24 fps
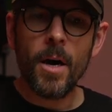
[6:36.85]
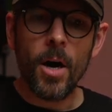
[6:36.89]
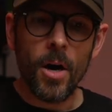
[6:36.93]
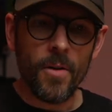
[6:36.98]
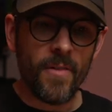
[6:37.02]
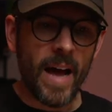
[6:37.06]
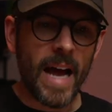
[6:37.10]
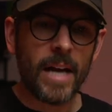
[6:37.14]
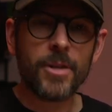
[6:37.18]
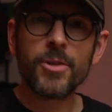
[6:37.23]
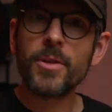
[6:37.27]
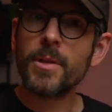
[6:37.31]

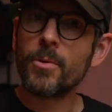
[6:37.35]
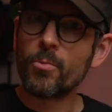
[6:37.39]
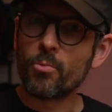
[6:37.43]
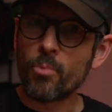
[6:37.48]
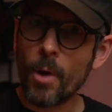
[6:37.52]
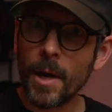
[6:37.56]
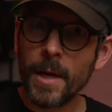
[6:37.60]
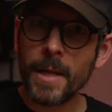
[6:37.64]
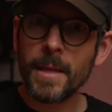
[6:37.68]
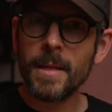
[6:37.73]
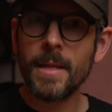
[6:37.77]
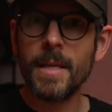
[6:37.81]
of actually
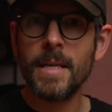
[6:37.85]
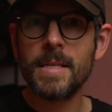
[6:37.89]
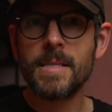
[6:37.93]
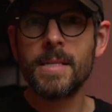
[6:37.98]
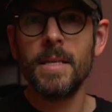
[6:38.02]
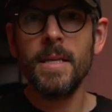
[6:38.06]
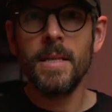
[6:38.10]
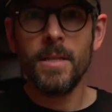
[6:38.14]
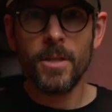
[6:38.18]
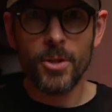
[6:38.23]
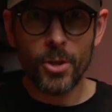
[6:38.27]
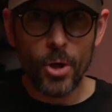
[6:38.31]
running this
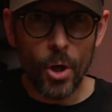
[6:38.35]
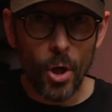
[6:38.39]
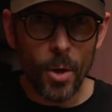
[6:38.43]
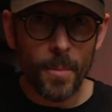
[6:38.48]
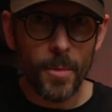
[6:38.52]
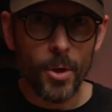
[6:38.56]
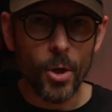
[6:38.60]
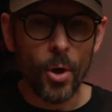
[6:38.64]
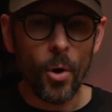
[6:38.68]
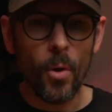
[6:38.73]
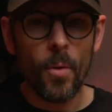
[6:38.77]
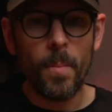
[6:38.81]
in the
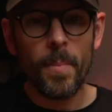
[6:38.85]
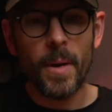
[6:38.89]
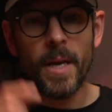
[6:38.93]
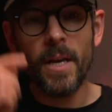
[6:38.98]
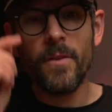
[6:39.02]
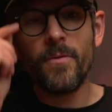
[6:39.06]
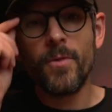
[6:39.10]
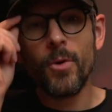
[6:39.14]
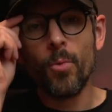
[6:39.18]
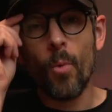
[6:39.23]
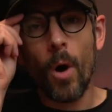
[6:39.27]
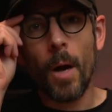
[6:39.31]
terminal, but
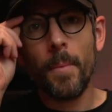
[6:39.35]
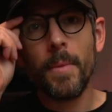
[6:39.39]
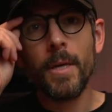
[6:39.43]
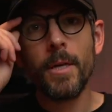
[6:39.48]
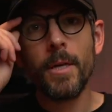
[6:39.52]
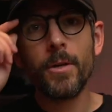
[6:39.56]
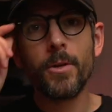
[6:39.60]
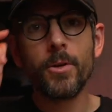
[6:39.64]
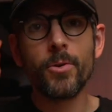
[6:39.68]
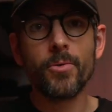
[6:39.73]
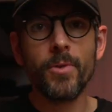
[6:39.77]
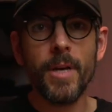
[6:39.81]
if you want me
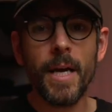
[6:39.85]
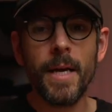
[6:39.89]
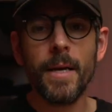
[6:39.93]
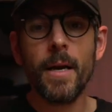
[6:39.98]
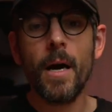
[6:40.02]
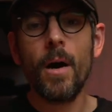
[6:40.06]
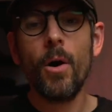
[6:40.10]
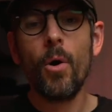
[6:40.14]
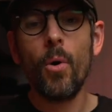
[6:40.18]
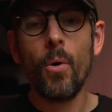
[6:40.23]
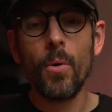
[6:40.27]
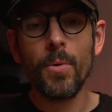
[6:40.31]
to create
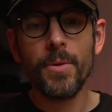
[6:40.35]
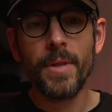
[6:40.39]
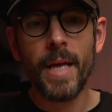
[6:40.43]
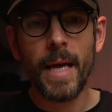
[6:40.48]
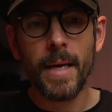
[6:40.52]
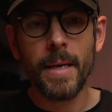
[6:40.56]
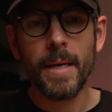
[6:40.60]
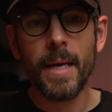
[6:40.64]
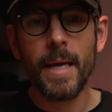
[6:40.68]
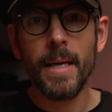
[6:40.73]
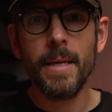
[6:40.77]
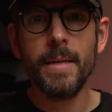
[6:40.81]
a whole
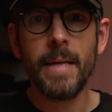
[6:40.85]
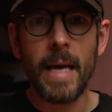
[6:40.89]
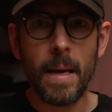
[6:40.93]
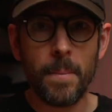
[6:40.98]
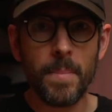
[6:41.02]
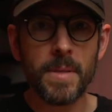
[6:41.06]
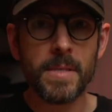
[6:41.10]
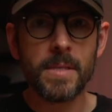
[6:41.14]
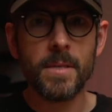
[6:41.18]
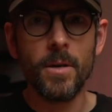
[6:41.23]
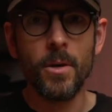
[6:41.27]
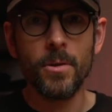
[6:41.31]
dedicated
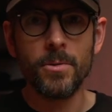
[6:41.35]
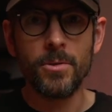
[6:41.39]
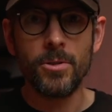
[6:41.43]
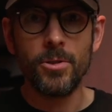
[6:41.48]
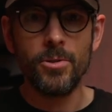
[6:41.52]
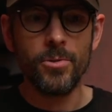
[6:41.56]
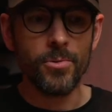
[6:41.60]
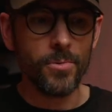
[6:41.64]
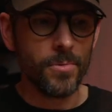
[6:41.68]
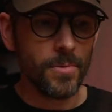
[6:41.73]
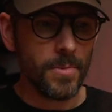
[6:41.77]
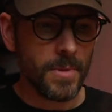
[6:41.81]
episode
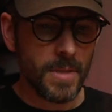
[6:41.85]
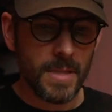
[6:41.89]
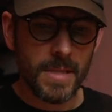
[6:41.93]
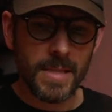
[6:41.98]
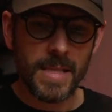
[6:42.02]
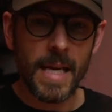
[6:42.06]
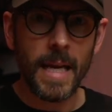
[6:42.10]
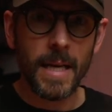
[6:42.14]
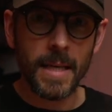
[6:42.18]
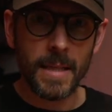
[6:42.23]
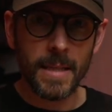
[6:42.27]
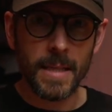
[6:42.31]
to
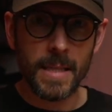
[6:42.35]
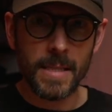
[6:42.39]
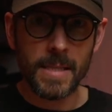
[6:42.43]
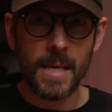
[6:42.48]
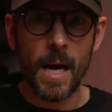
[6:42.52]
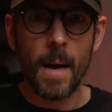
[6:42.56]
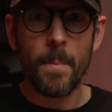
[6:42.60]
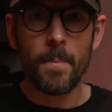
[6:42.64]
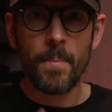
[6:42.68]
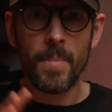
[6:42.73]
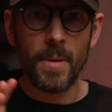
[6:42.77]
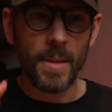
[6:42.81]
setting this
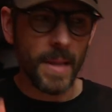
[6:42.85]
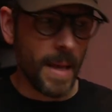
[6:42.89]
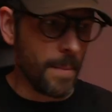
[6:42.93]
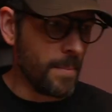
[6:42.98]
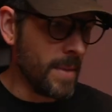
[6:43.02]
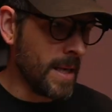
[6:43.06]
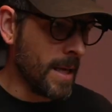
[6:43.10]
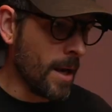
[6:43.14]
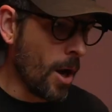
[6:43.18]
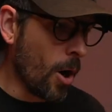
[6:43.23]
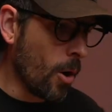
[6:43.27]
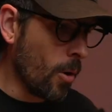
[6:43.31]
up, let
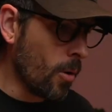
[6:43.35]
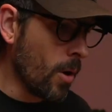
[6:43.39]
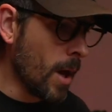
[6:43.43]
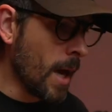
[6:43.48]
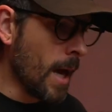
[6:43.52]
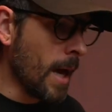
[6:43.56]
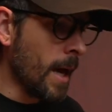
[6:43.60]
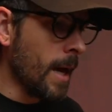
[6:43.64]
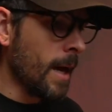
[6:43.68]
me know.